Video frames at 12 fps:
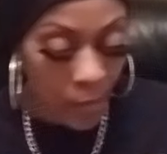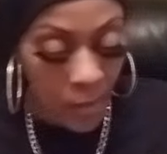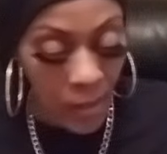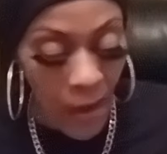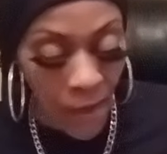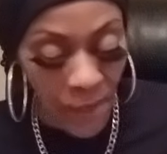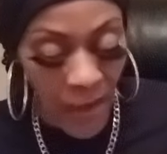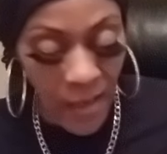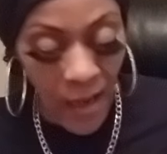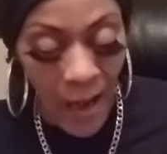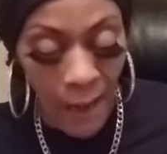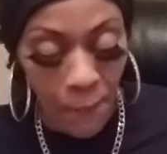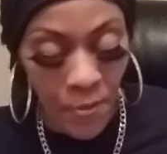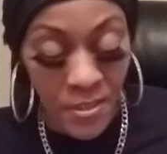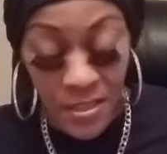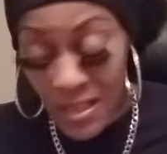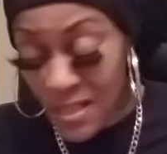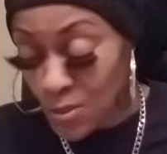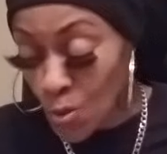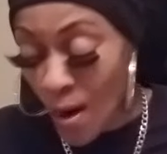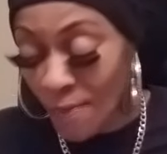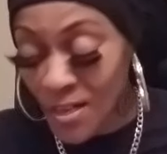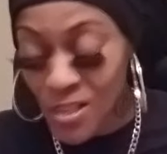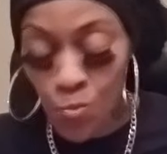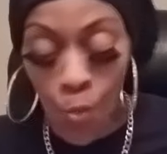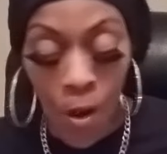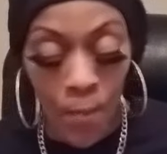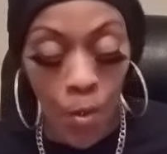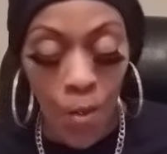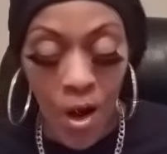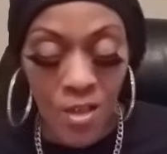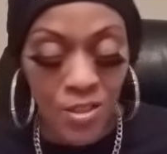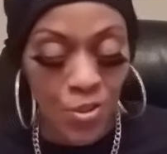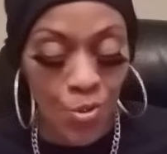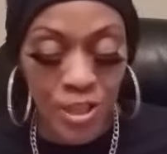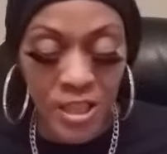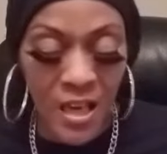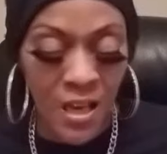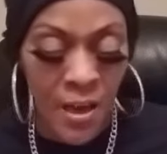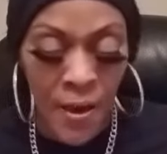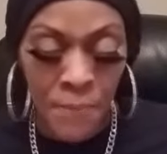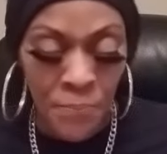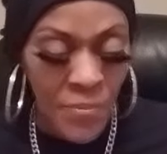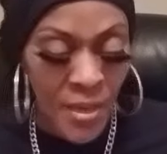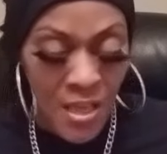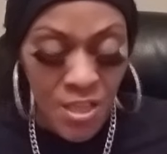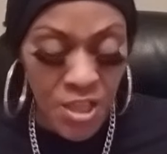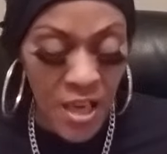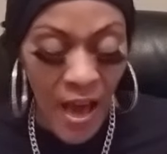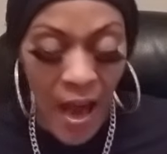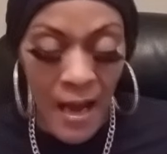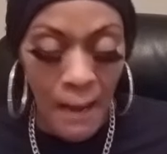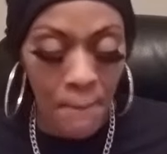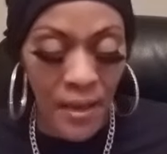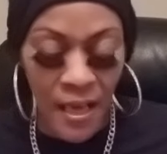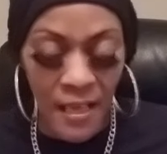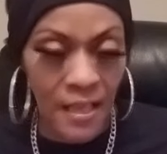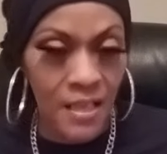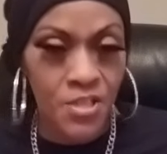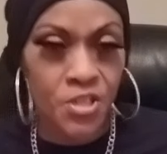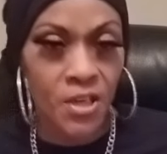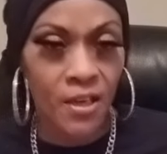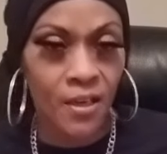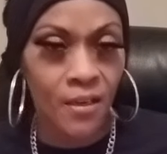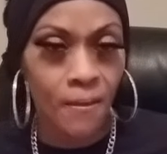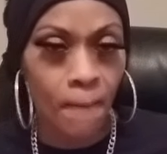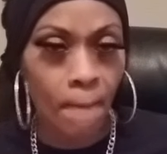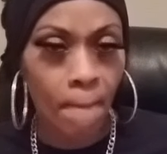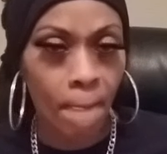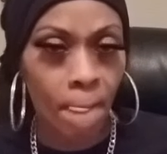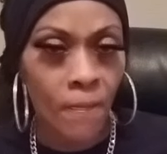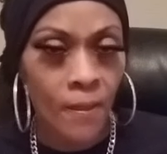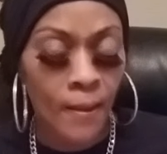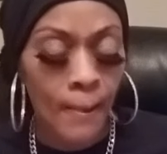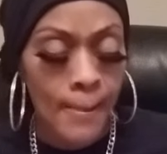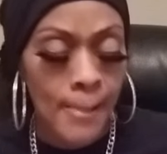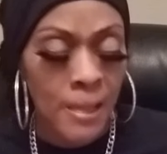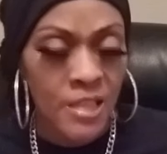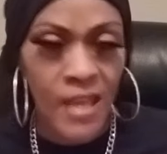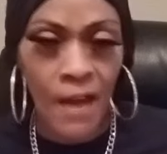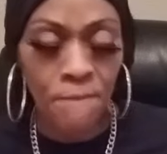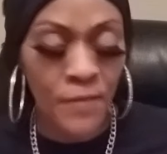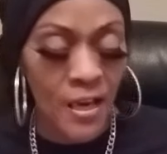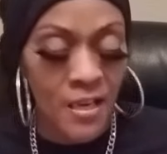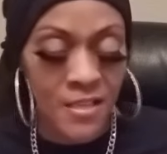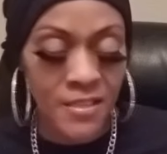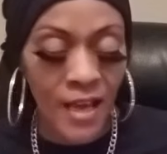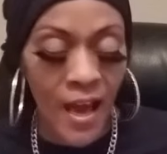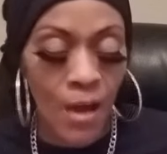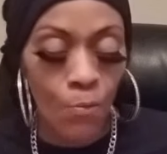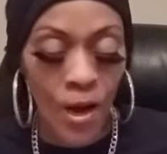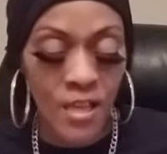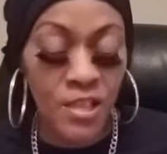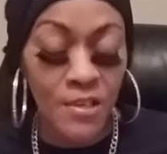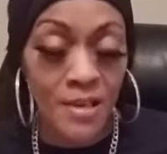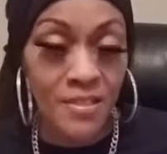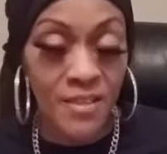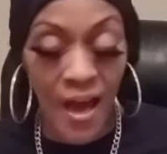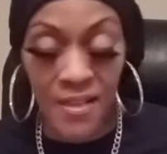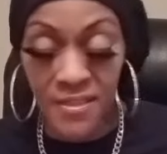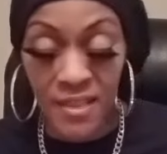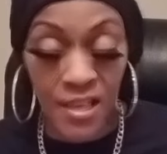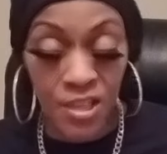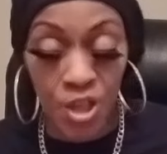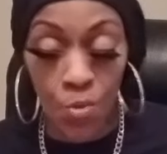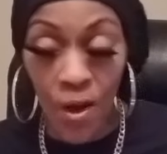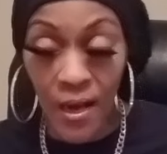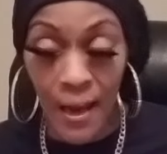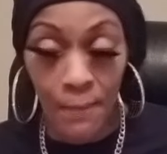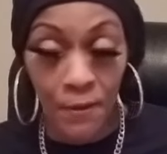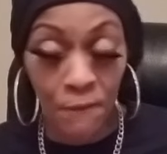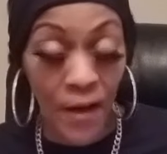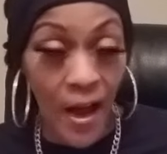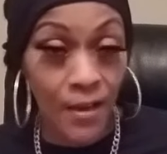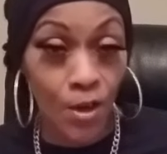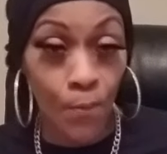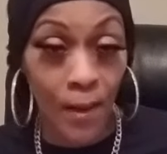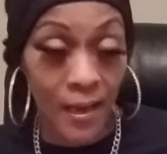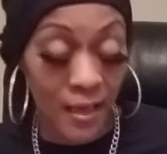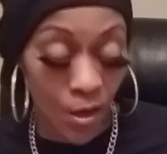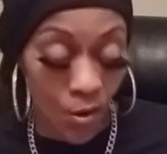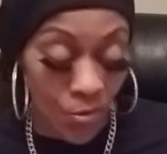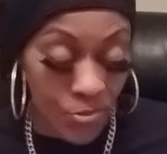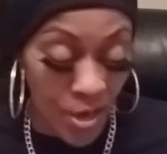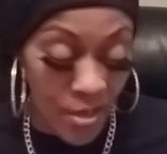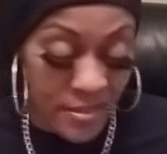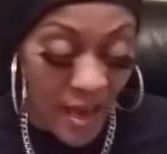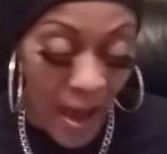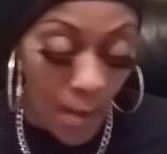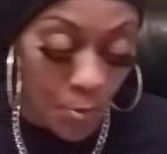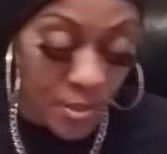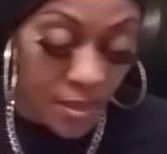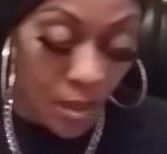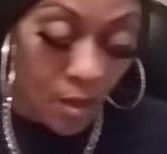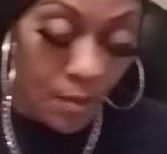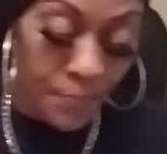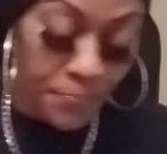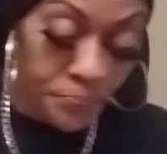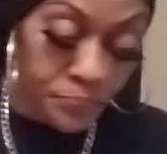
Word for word: Clarify the high preacher. This whoever this woman was too, she she hated being in this shit. They feeling the same way. She just got sick. She wasn't able to find nobody else. Her time was up.